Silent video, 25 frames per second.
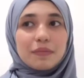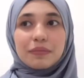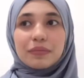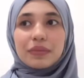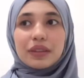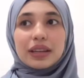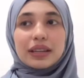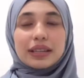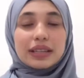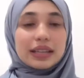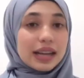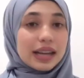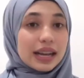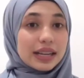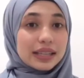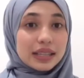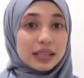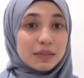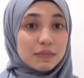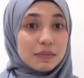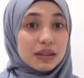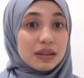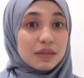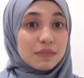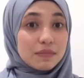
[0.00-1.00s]
the
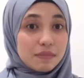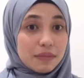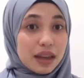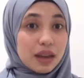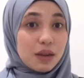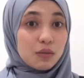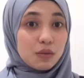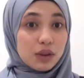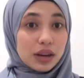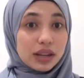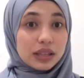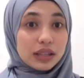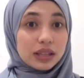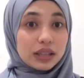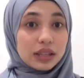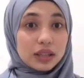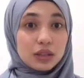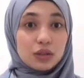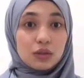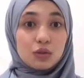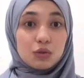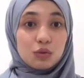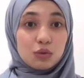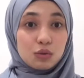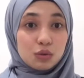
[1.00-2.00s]
customer may wanted
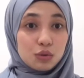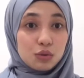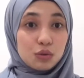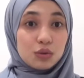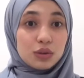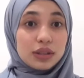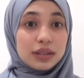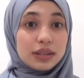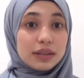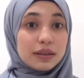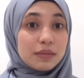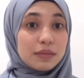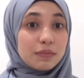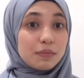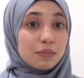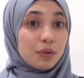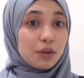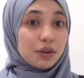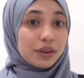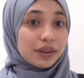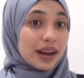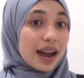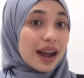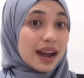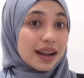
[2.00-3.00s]
to do the
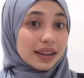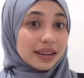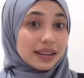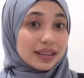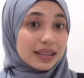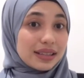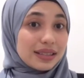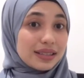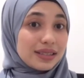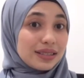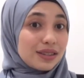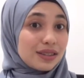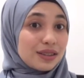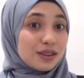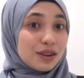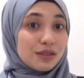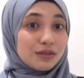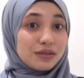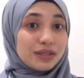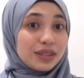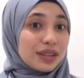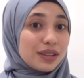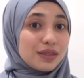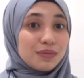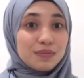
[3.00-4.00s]
product instead of
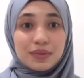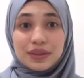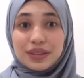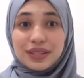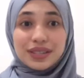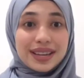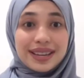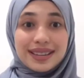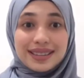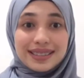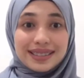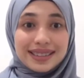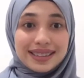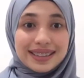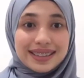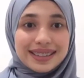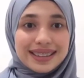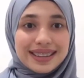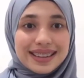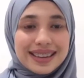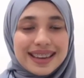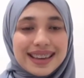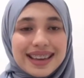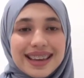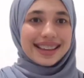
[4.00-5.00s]
just purchasing.
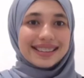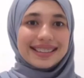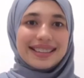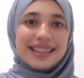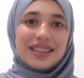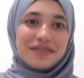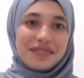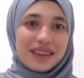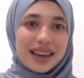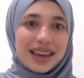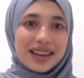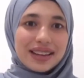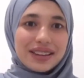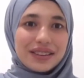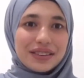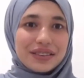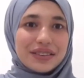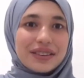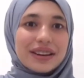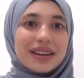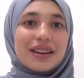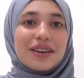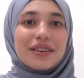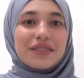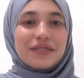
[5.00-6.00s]
Lastly, value.
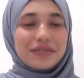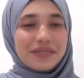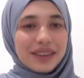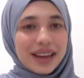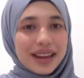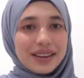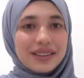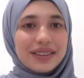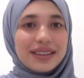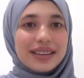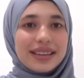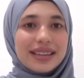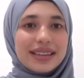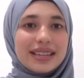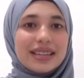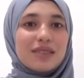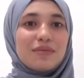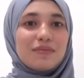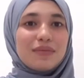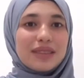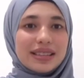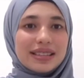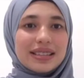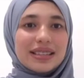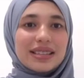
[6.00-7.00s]
Value in the
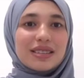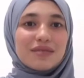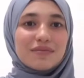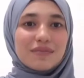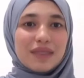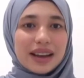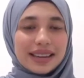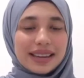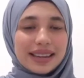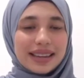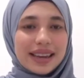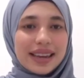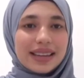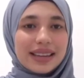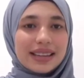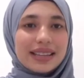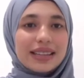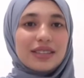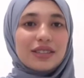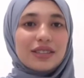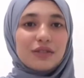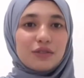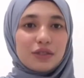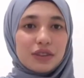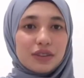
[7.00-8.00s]
business market
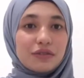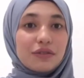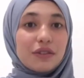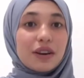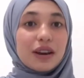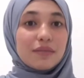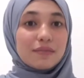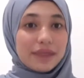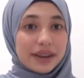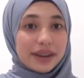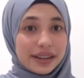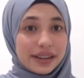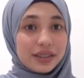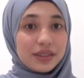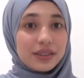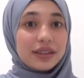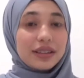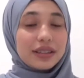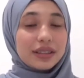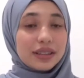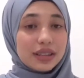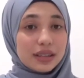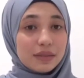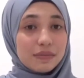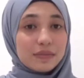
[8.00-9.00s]
is worth for a
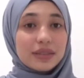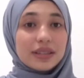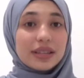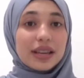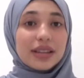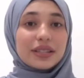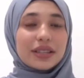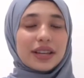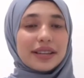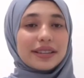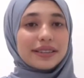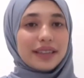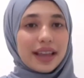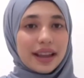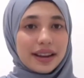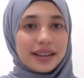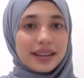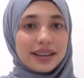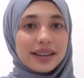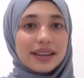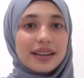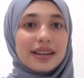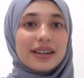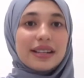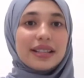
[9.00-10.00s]
monetary term such as
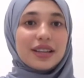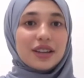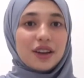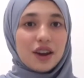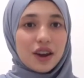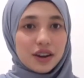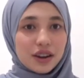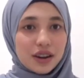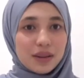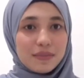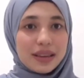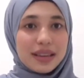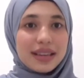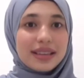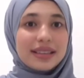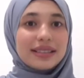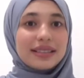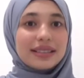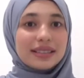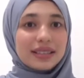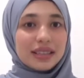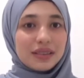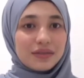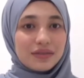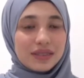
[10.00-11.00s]
technical, economic,
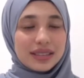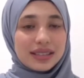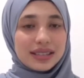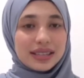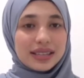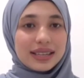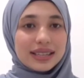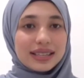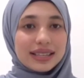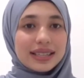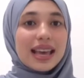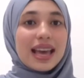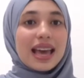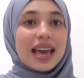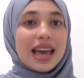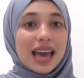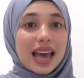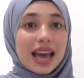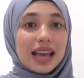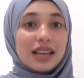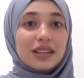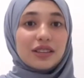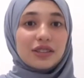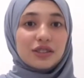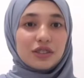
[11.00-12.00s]
services,
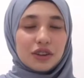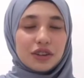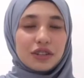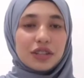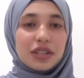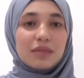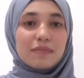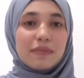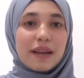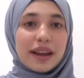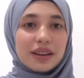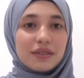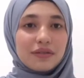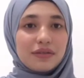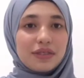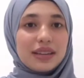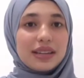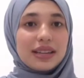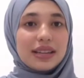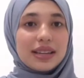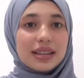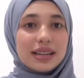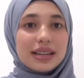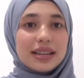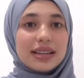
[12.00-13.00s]
and social
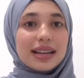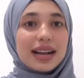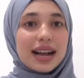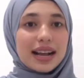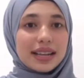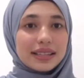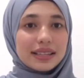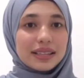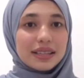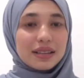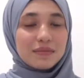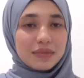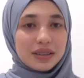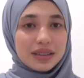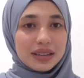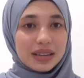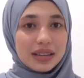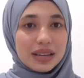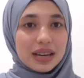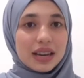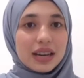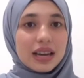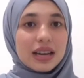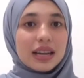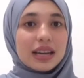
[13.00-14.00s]
benefit in a customer
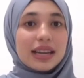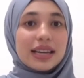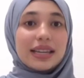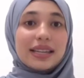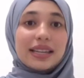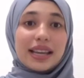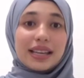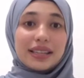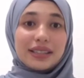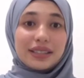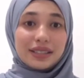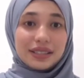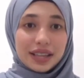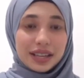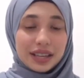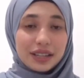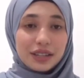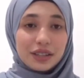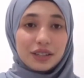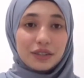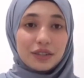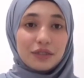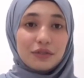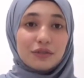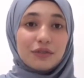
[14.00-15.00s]
in
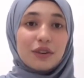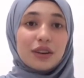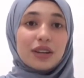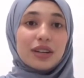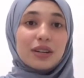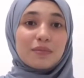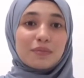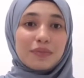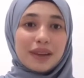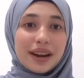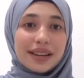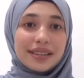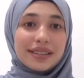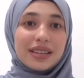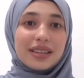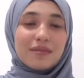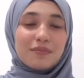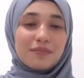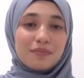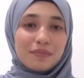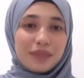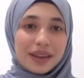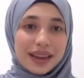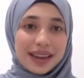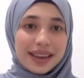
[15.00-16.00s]
exchange for the price
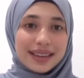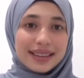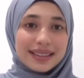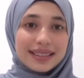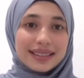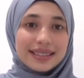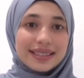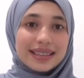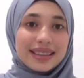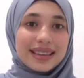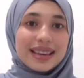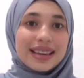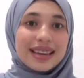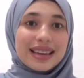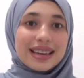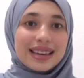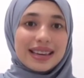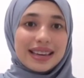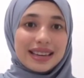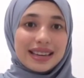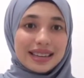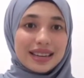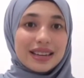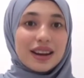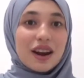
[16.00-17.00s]
it pays
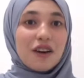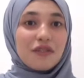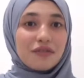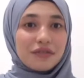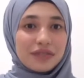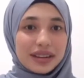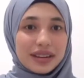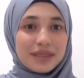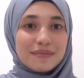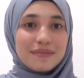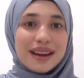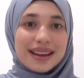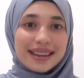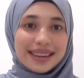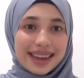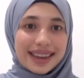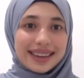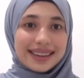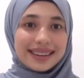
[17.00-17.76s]
in an offering market.